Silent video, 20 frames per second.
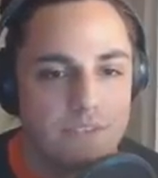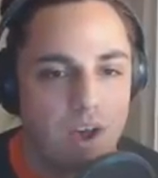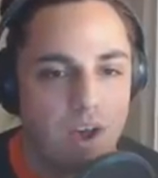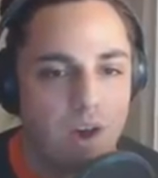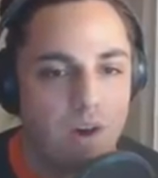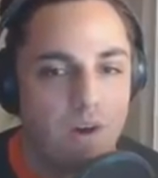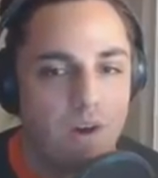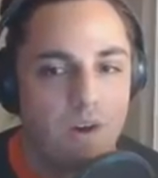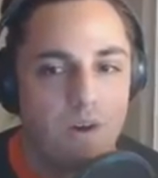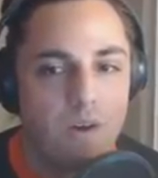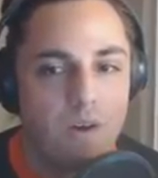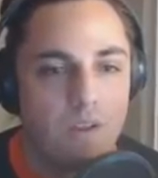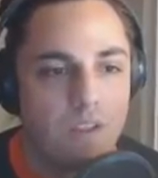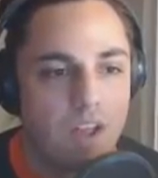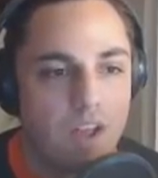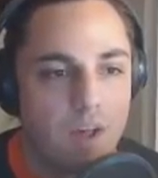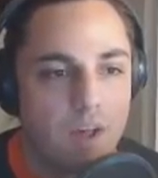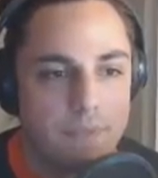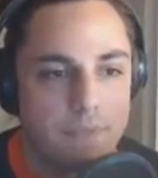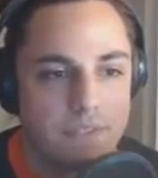all
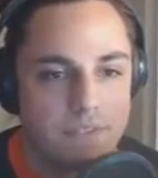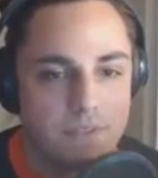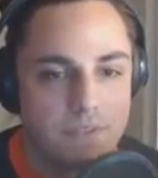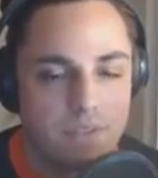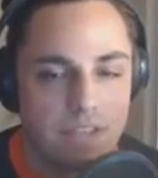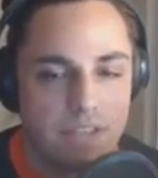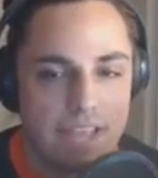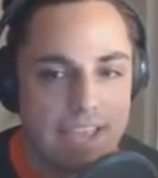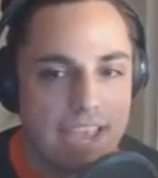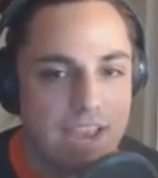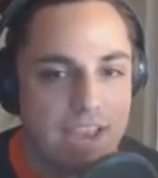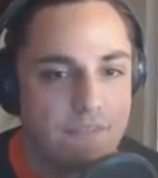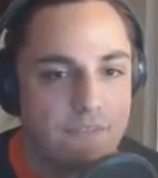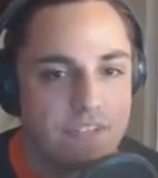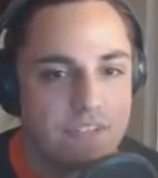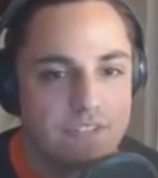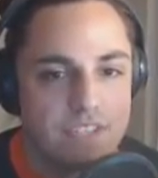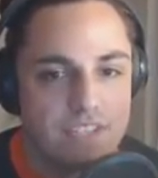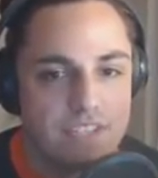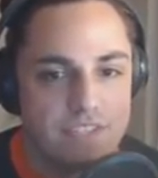up and like every
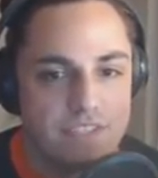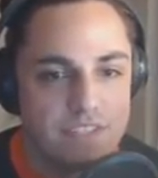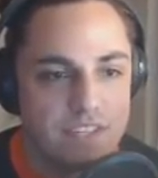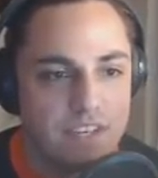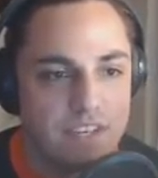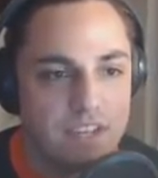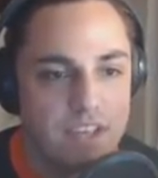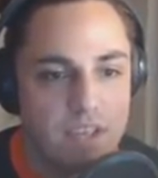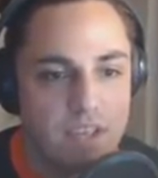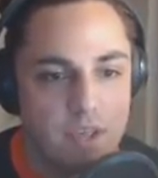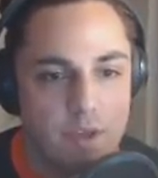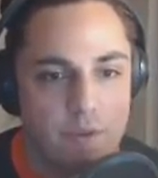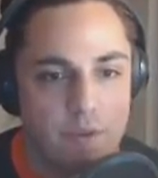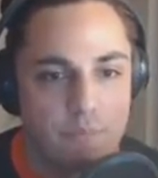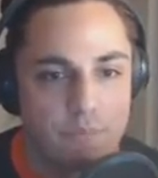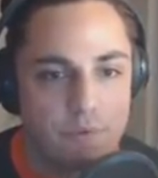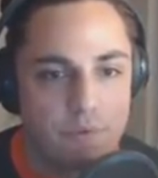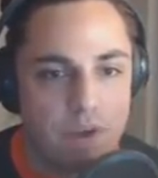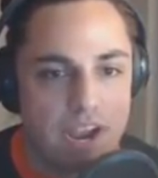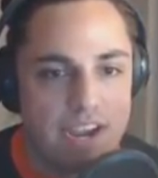season
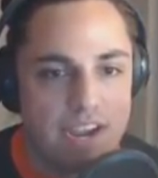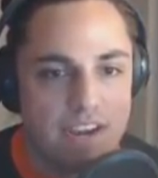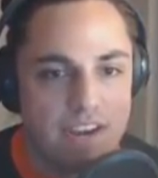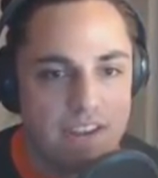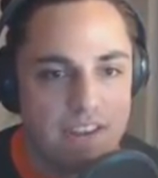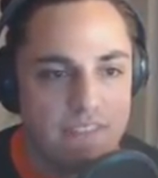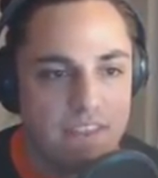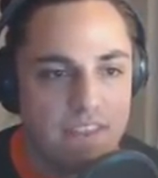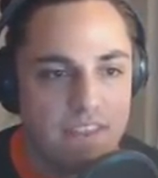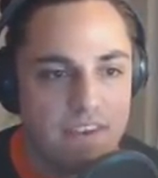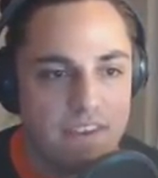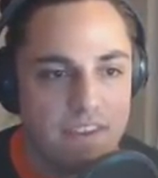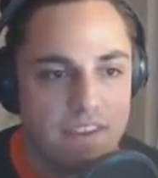prior and then